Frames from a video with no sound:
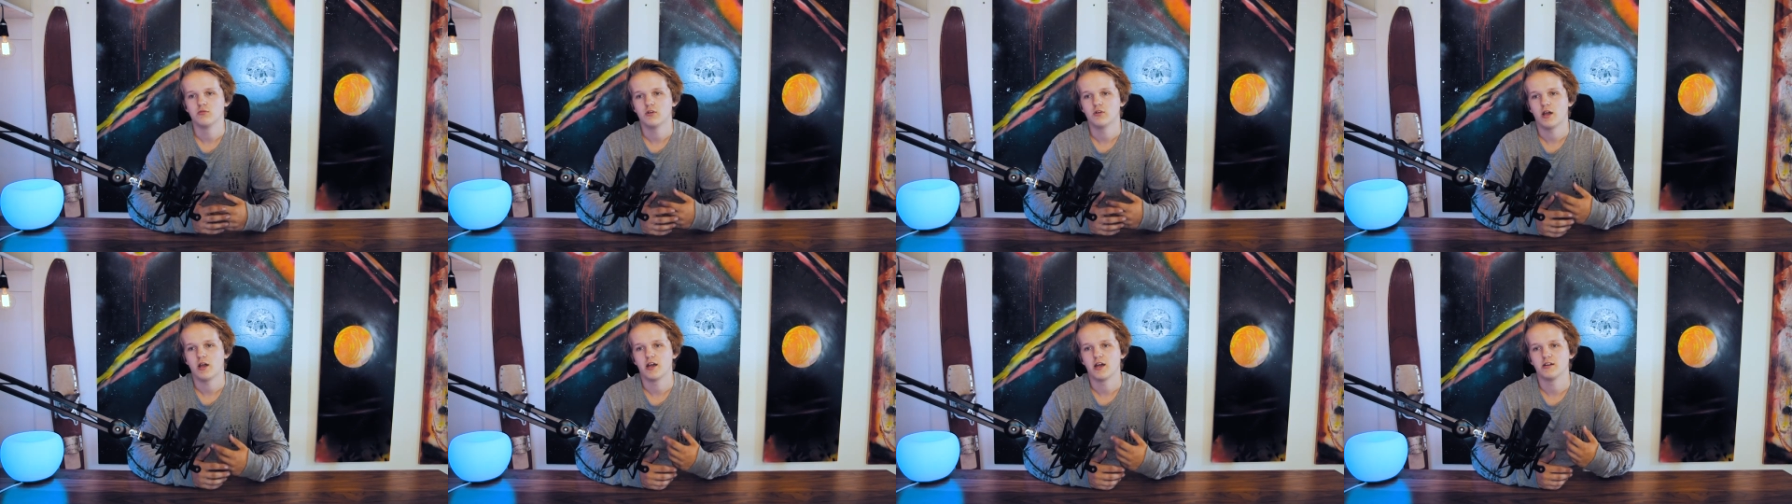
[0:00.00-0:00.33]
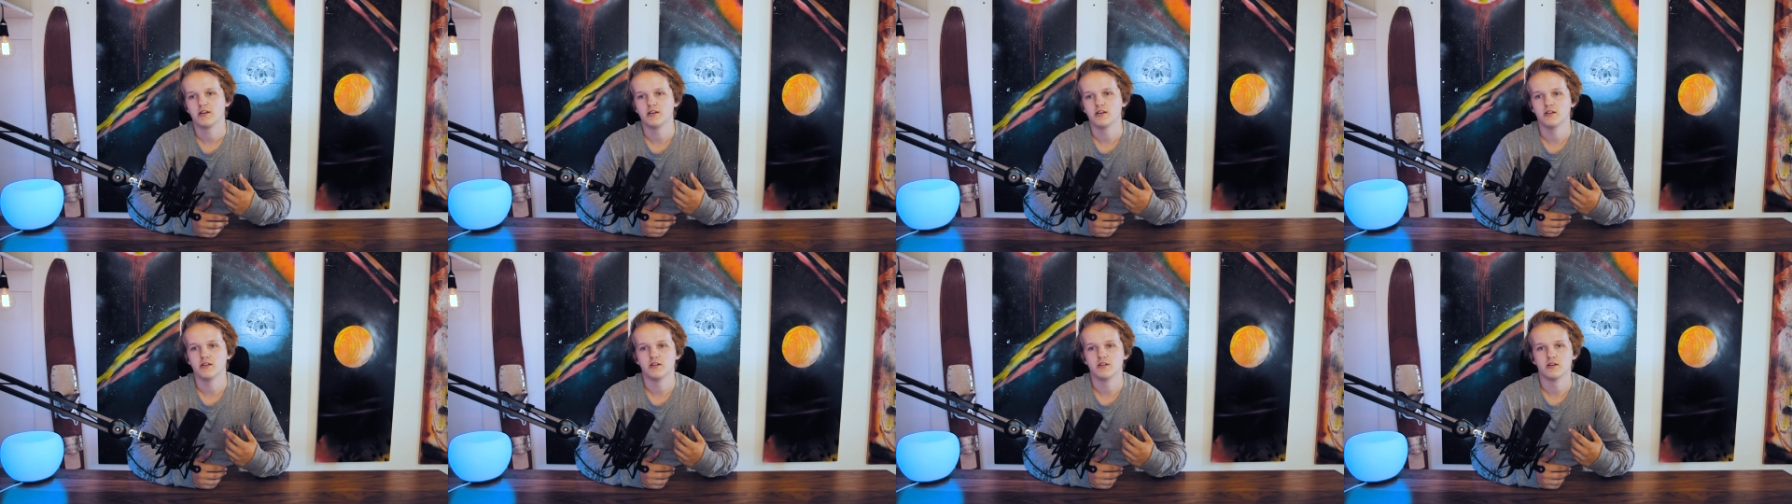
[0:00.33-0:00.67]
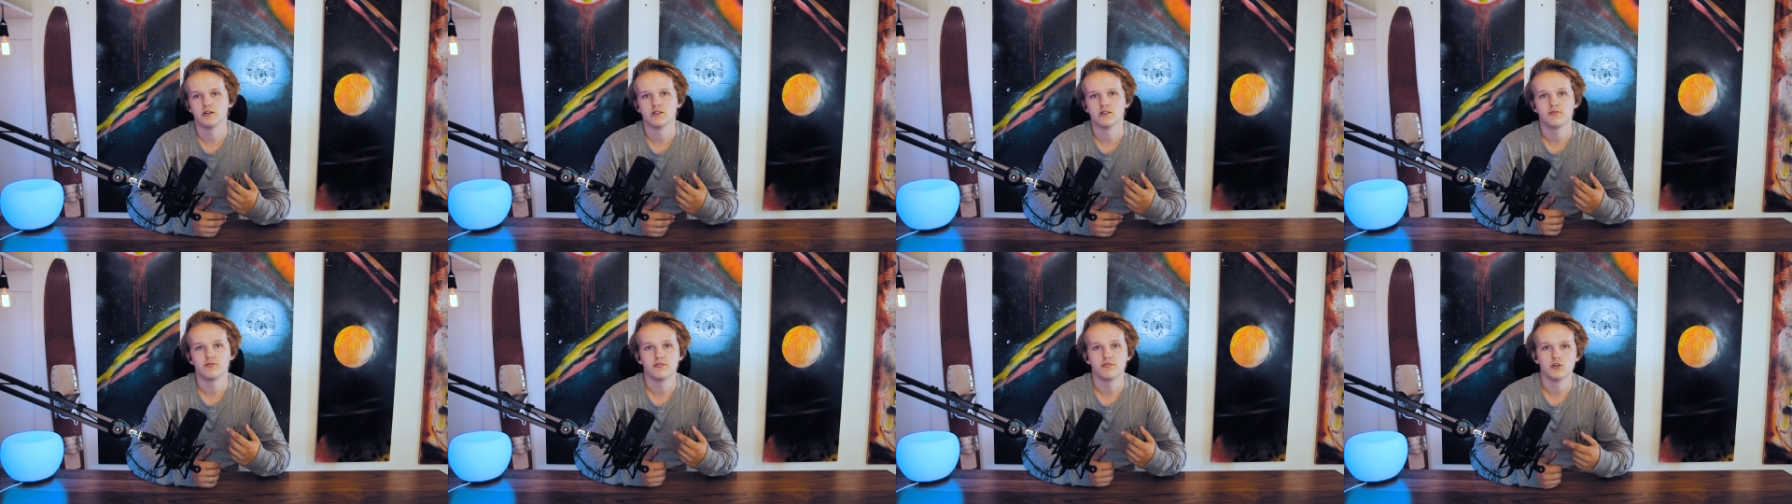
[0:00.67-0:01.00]
had
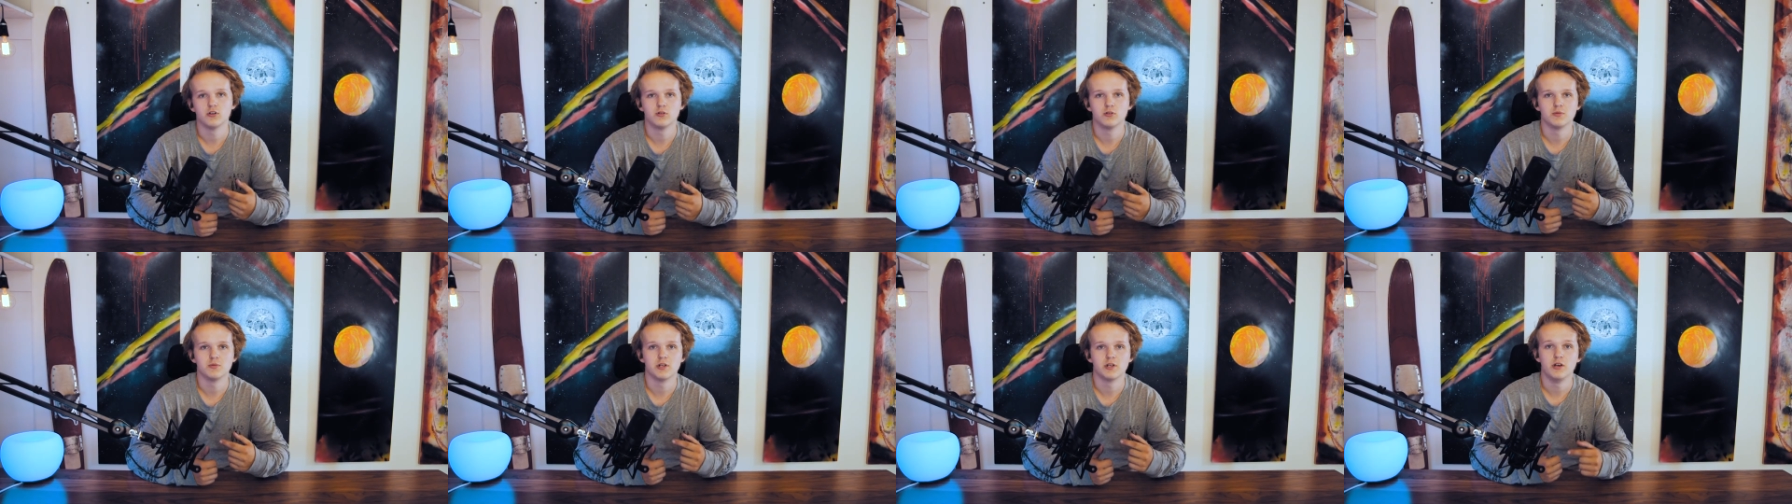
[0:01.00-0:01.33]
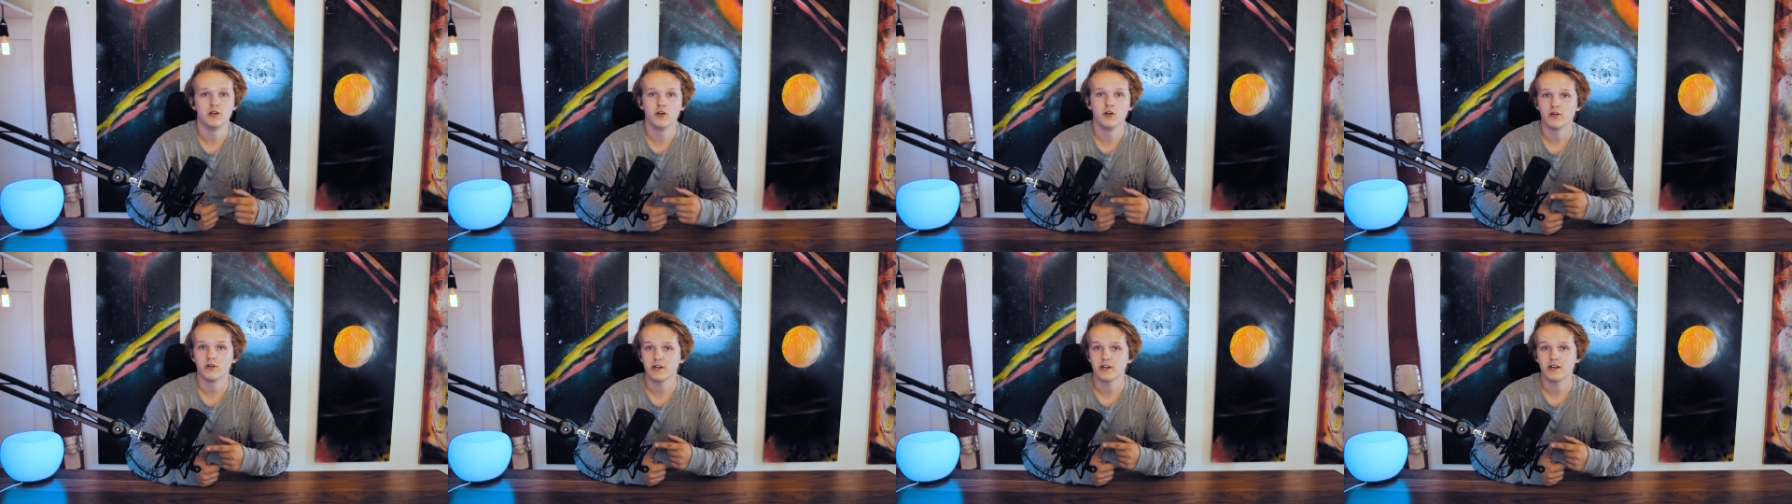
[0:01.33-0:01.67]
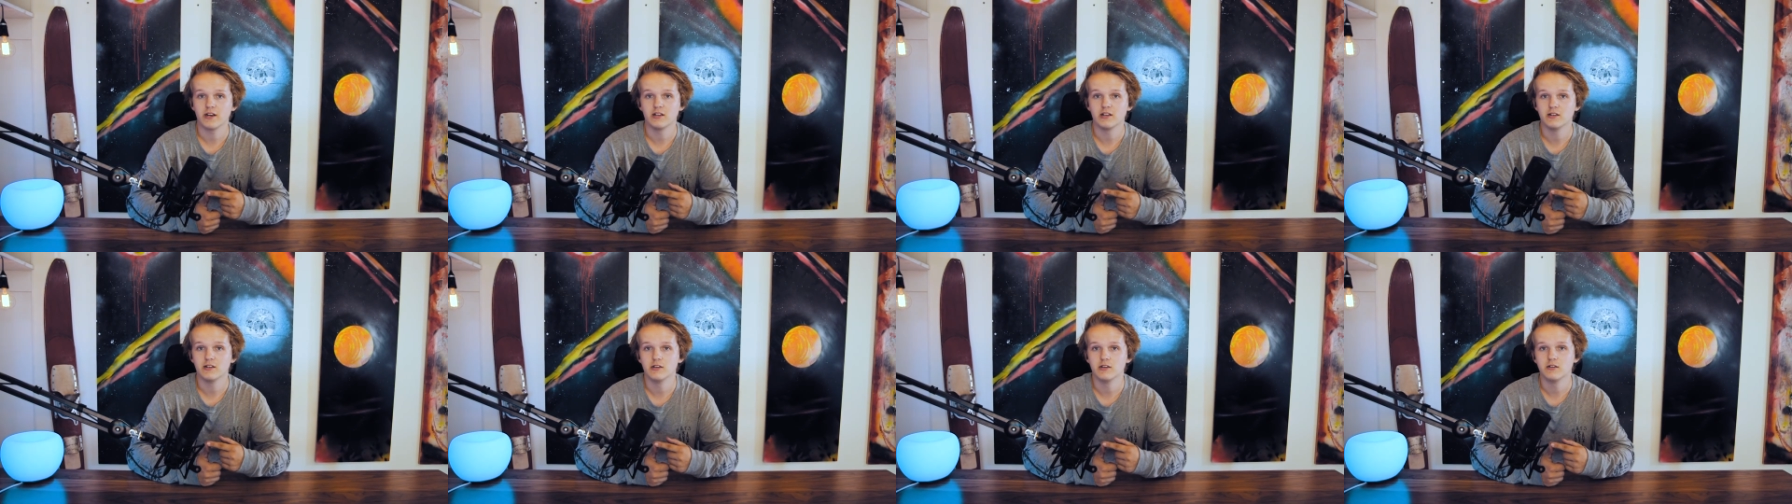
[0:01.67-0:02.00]
either filmed and not
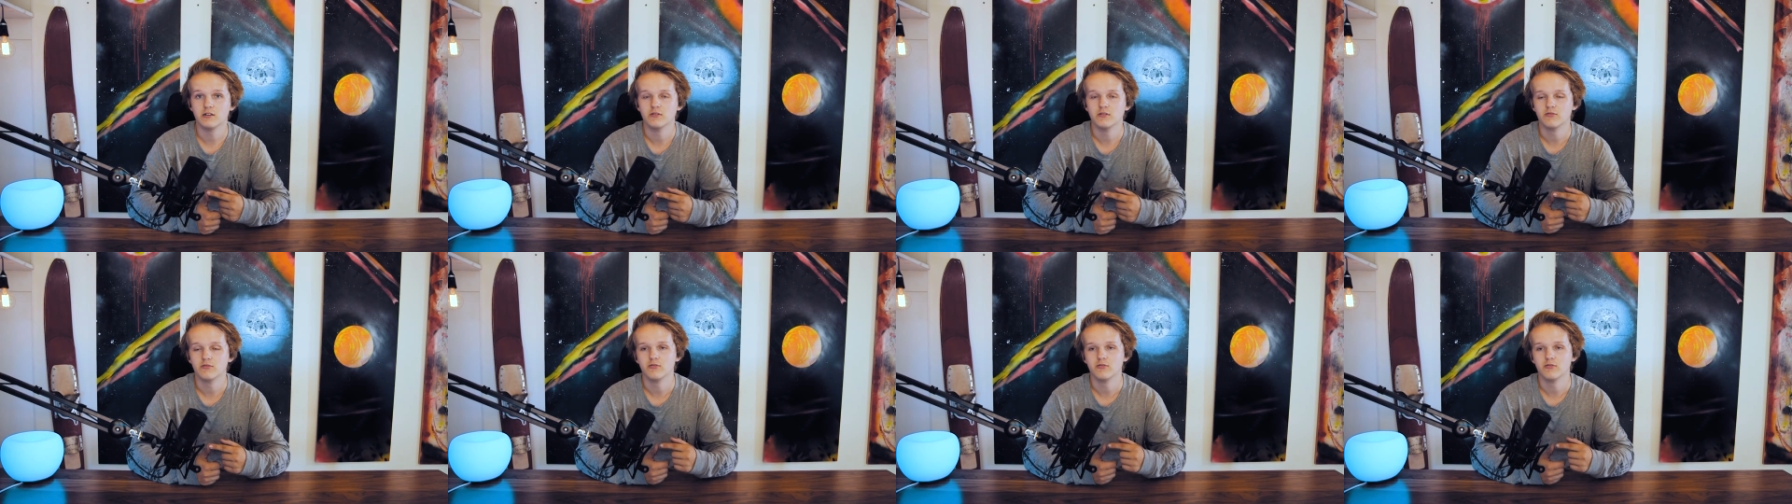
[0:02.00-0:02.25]
edited,